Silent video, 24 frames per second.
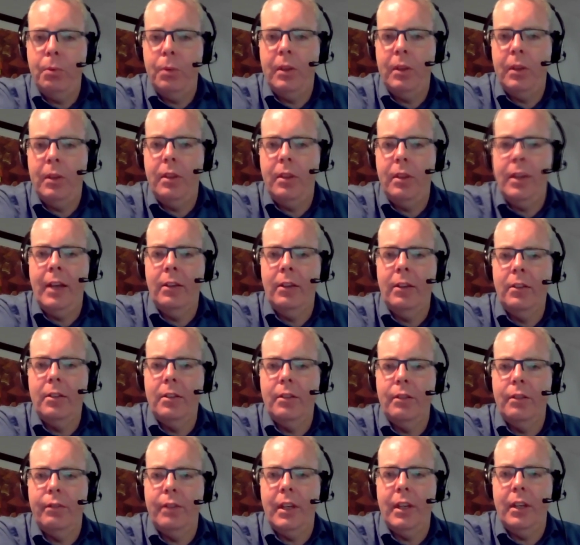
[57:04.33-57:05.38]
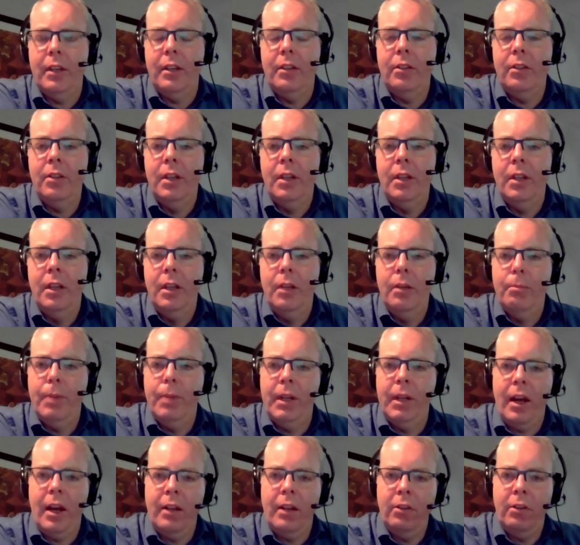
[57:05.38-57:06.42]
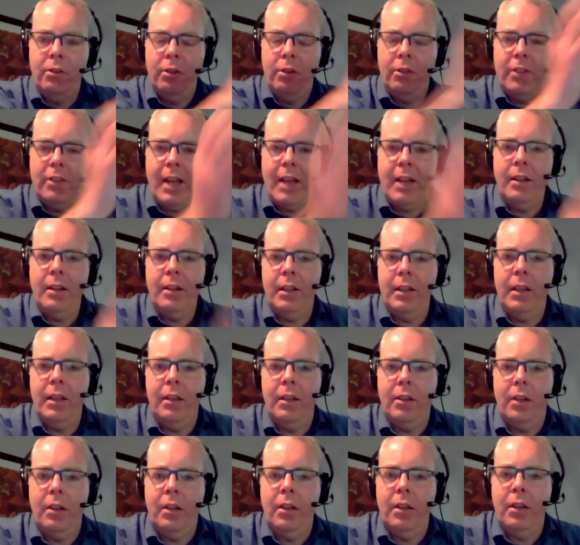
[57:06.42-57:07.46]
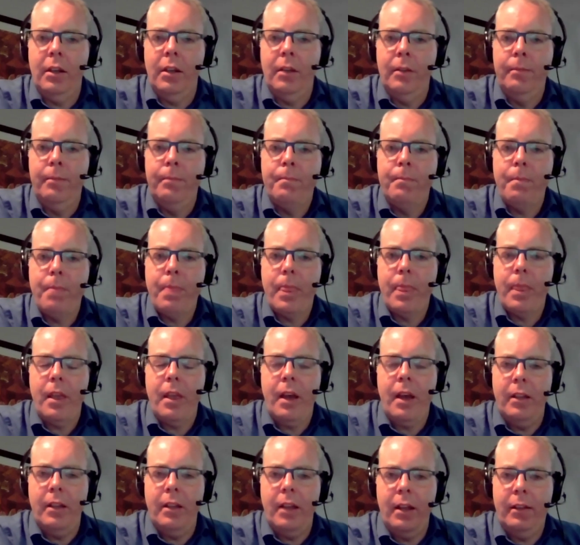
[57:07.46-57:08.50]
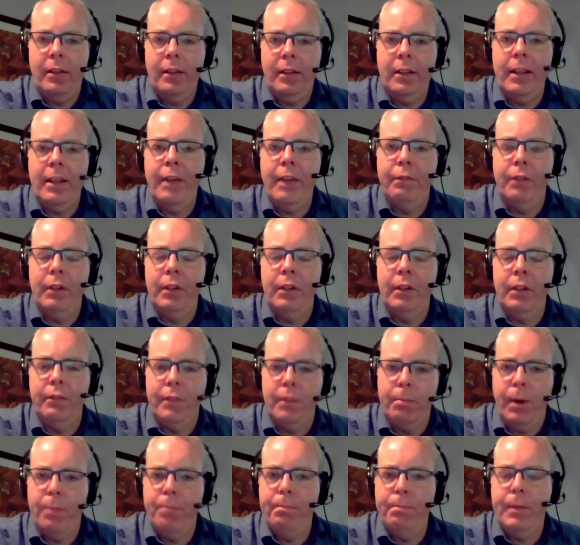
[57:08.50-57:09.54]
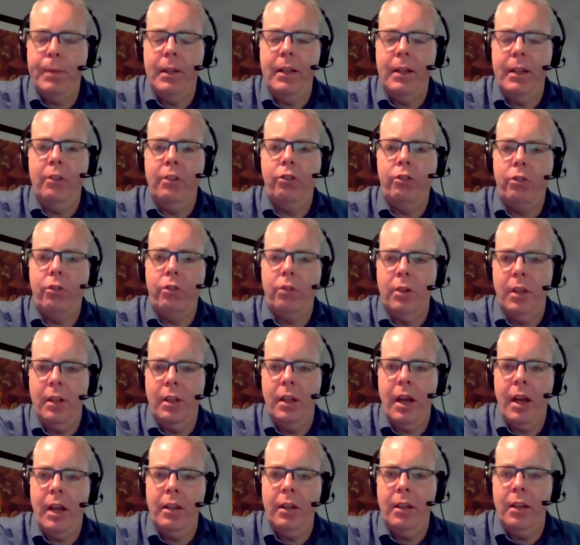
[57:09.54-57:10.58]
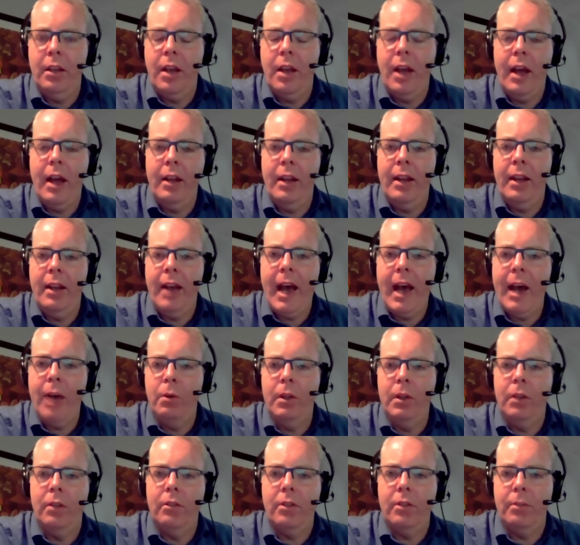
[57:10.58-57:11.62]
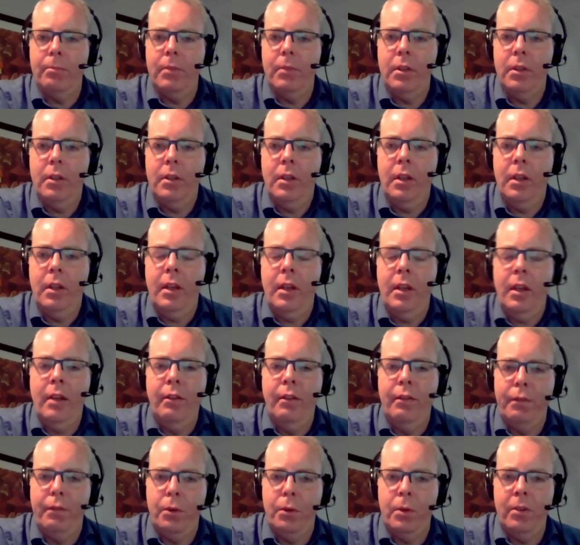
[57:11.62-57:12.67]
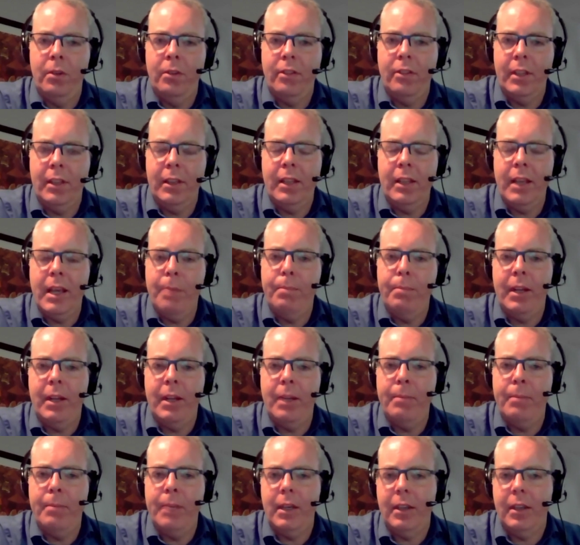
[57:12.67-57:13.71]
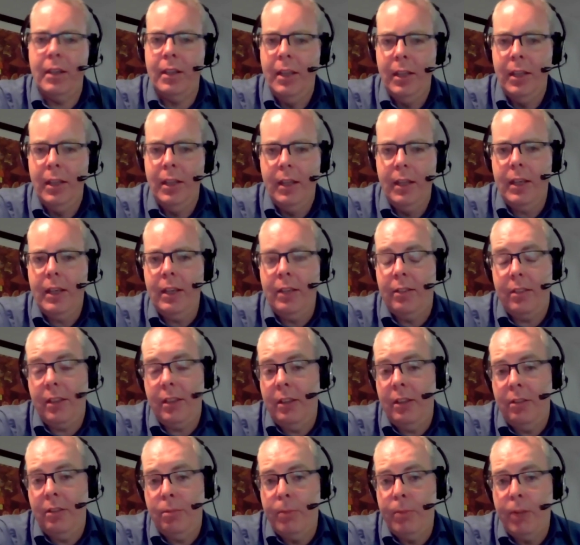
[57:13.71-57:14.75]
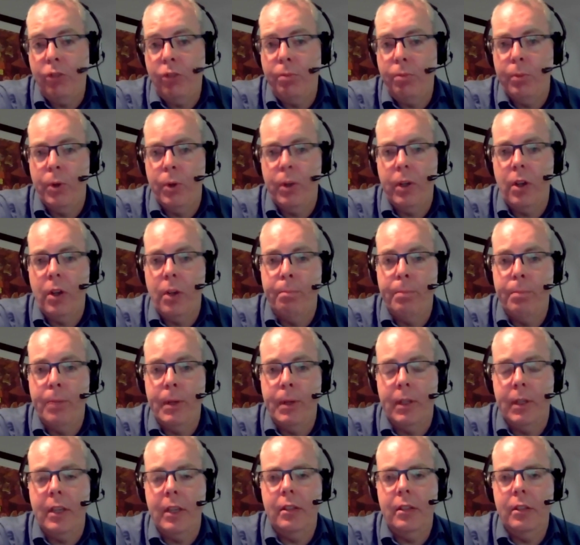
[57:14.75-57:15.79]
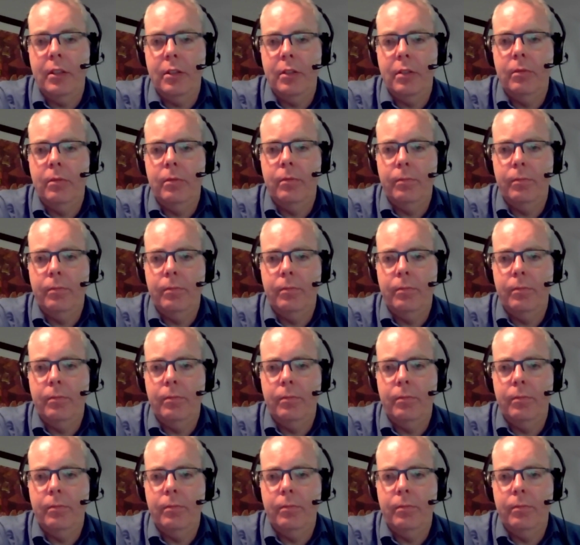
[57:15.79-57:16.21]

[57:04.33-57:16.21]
with the Delta variant, but understanding it at a, at, at a level of the population and, and, and how it's influencing the epidemic is, is much more complicated.